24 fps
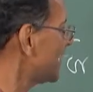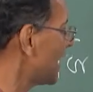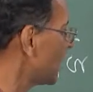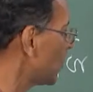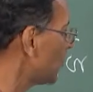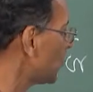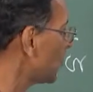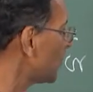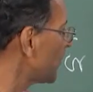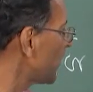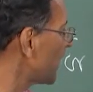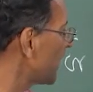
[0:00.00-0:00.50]

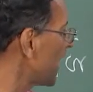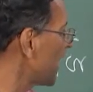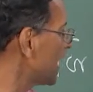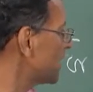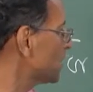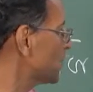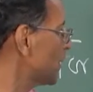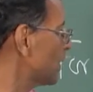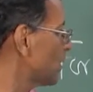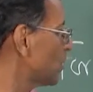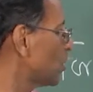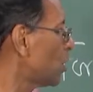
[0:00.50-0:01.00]
Now omega
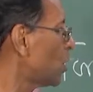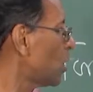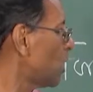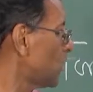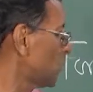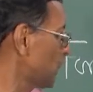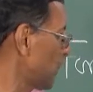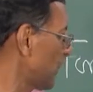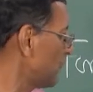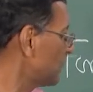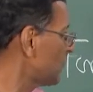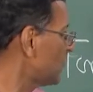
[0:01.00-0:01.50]
x will go all
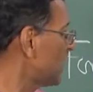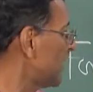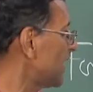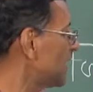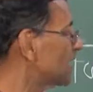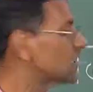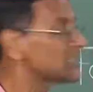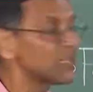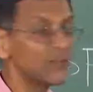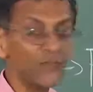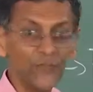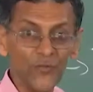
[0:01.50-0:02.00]
the way from
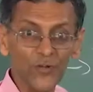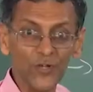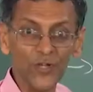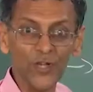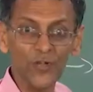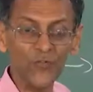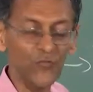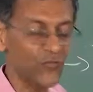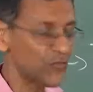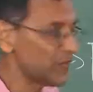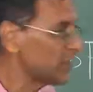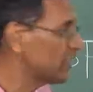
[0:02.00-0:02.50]
minus infinity to
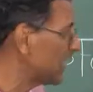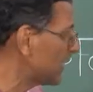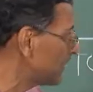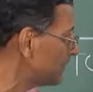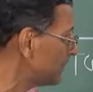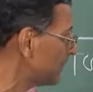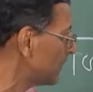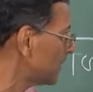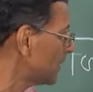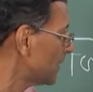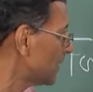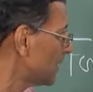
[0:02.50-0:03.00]

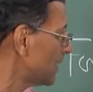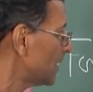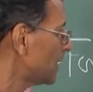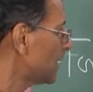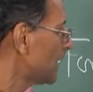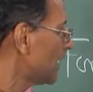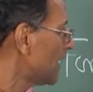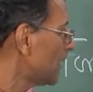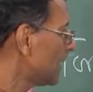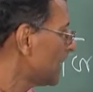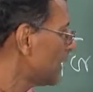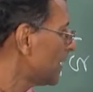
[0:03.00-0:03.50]
infinity.
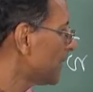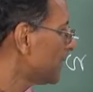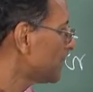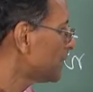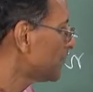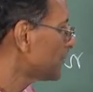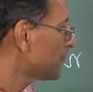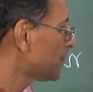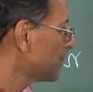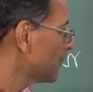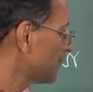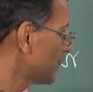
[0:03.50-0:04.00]

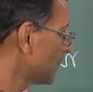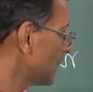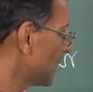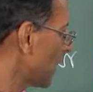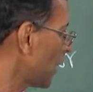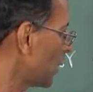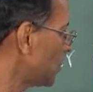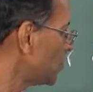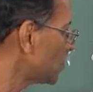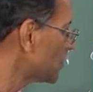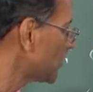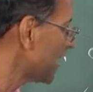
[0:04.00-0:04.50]

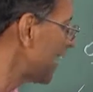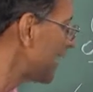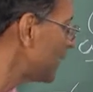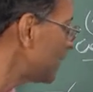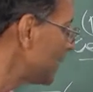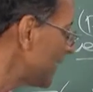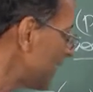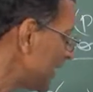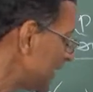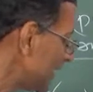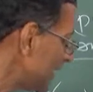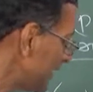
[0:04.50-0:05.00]
Now you tell
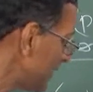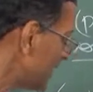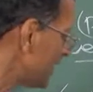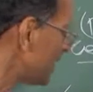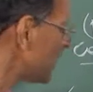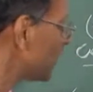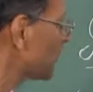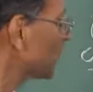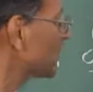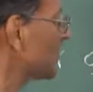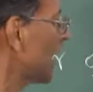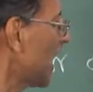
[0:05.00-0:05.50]
me
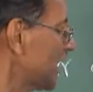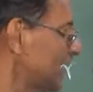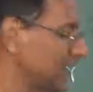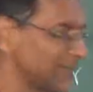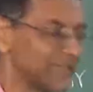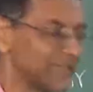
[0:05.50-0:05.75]
if that